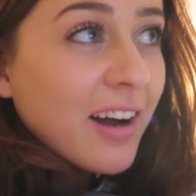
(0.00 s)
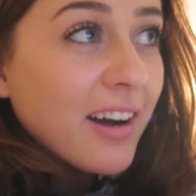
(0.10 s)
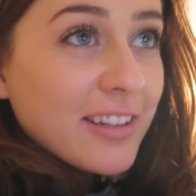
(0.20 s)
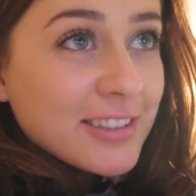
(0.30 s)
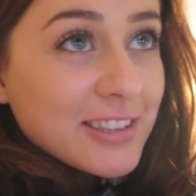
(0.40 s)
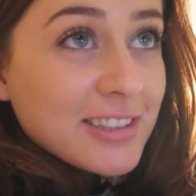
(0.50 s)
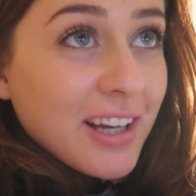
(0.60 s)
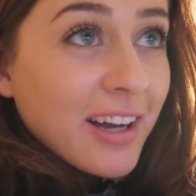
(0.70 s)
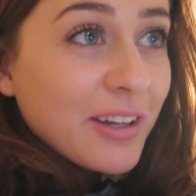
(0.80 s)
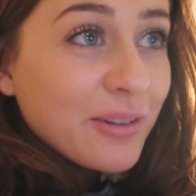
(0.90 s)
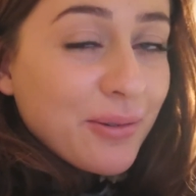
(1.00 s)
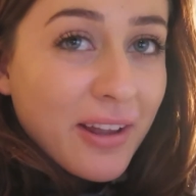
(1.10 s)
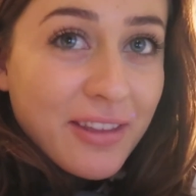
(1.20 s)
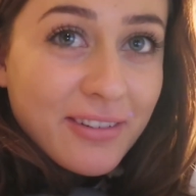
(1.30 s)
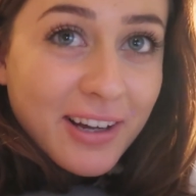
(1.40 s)
can't decide
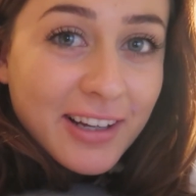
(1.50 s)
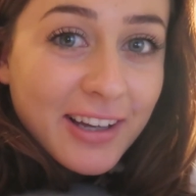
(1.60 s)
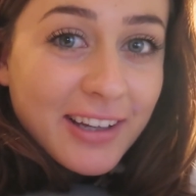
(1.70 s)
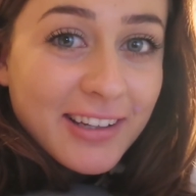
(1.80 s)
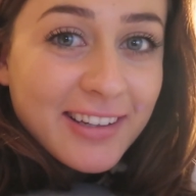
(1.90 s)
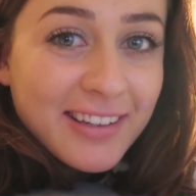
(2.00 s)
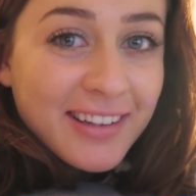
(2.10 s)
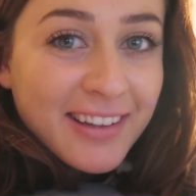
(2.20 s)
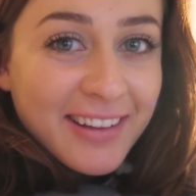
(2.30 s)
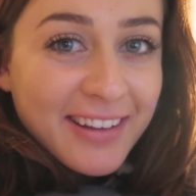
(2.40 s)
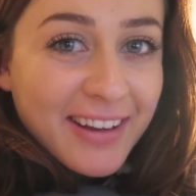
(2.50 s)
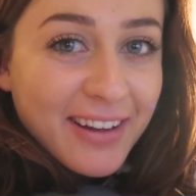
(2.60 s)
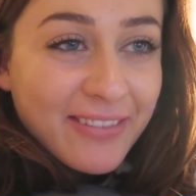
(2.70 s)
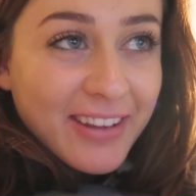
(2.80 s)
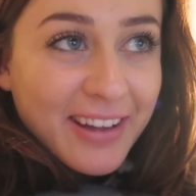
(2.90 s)
whether I like the
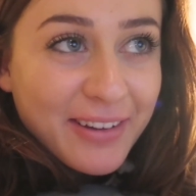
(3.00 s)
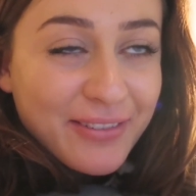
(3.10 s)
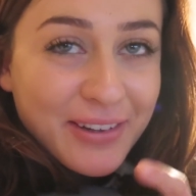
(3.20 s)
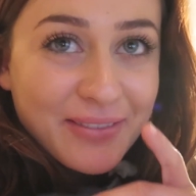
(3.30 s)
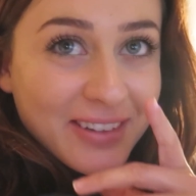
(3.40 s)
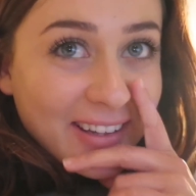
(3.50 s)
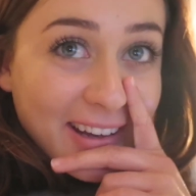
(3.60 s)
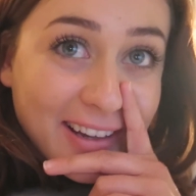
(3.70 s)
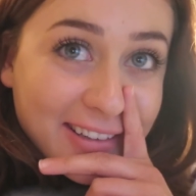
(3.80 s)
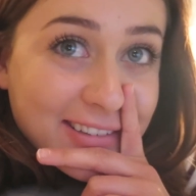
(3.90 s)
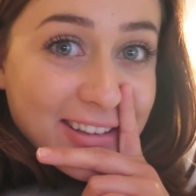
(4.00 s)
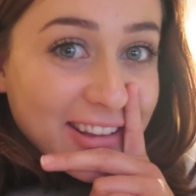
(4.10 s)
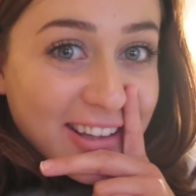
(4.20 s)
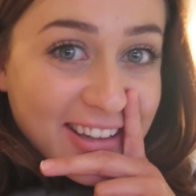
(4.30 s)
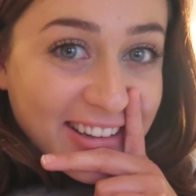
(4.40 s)
cover that I filmed today. I
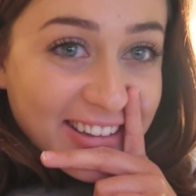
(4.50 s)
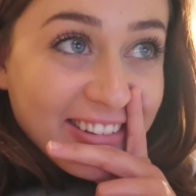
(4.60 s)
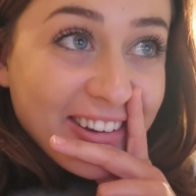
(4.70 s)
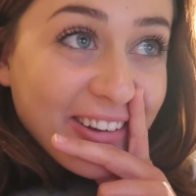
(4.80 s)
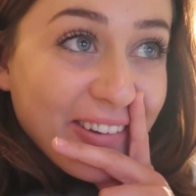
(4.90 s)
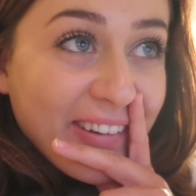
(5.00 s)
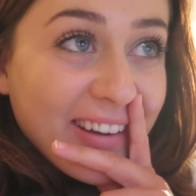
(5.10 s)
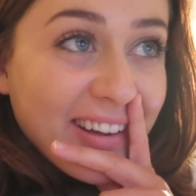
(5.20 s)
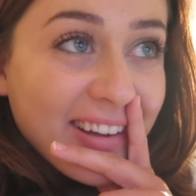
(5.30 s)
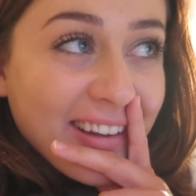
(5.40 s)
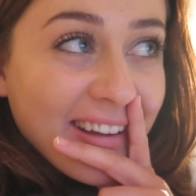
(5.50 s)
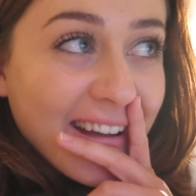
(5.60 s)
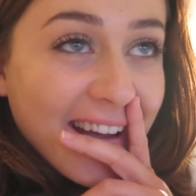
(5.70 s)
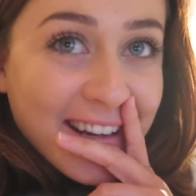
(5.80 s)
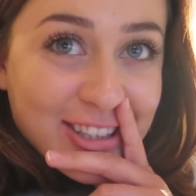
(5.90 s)
don't think I do.
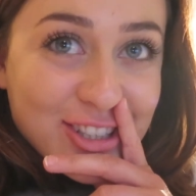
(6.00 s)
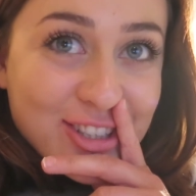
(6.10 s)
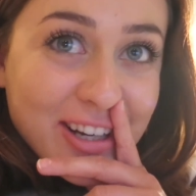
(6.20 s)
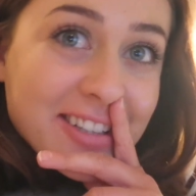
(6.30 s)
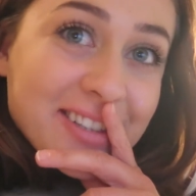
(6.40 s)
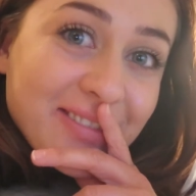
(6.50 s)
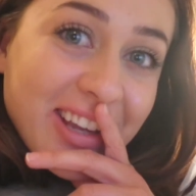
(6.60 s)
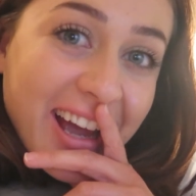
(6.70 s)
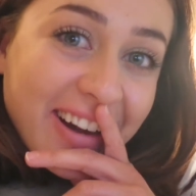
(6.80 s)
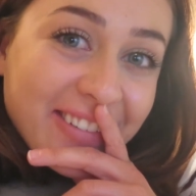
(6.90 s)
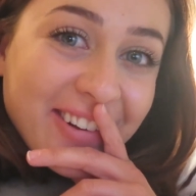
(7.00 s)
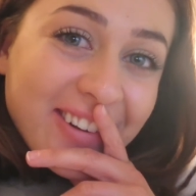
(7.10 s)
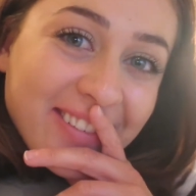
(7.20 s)
And it's stressing me out.